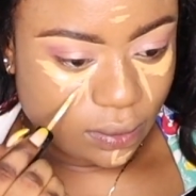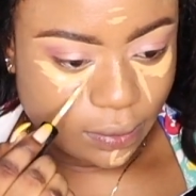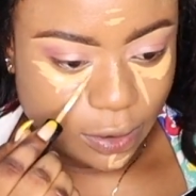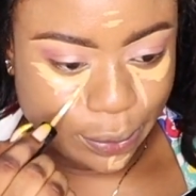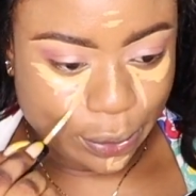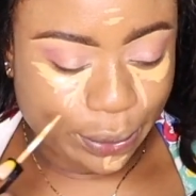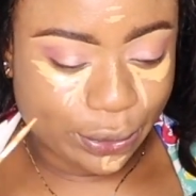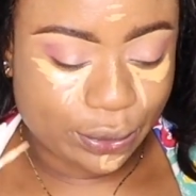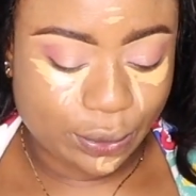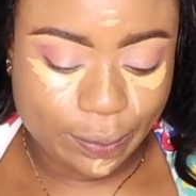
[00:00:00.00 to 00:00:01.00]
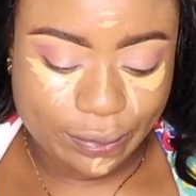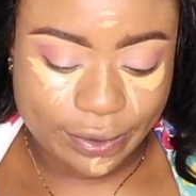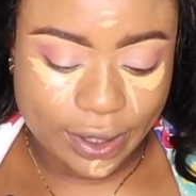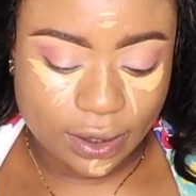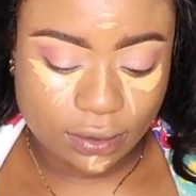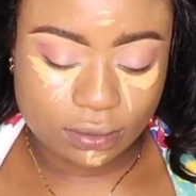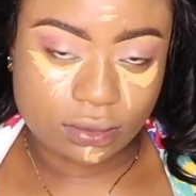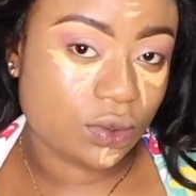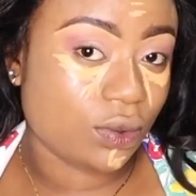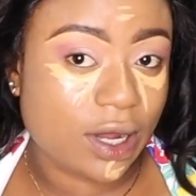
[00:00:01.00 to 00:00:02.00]
people we pray
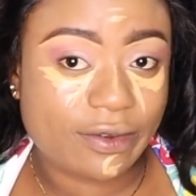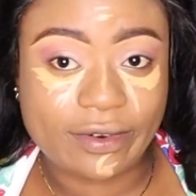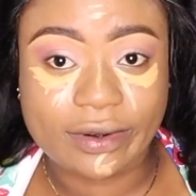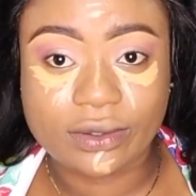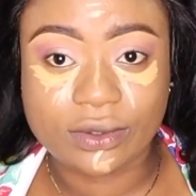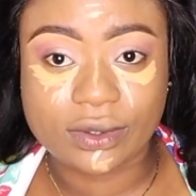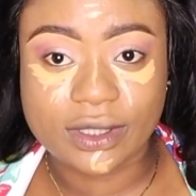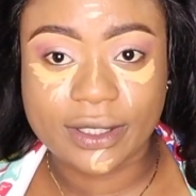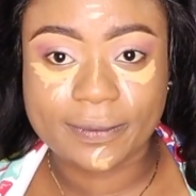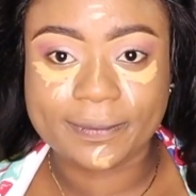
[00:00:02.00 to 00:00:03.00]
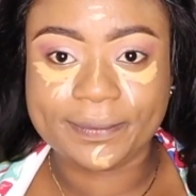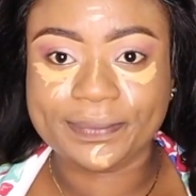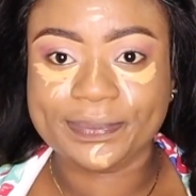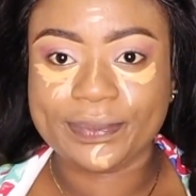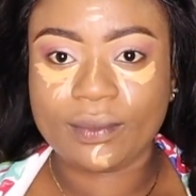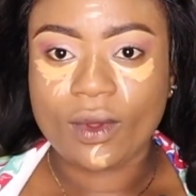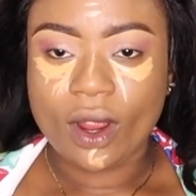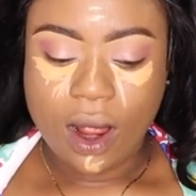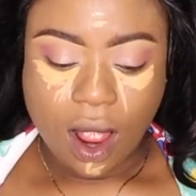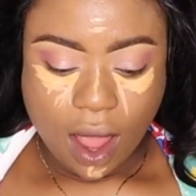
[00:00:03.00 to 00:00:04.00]
to have around us, yeah?
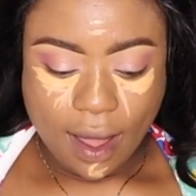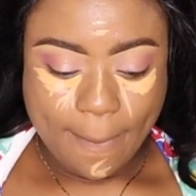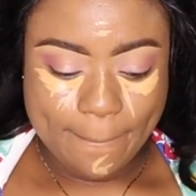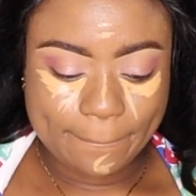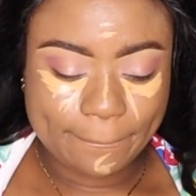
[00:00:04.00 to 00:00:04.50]
Yeah.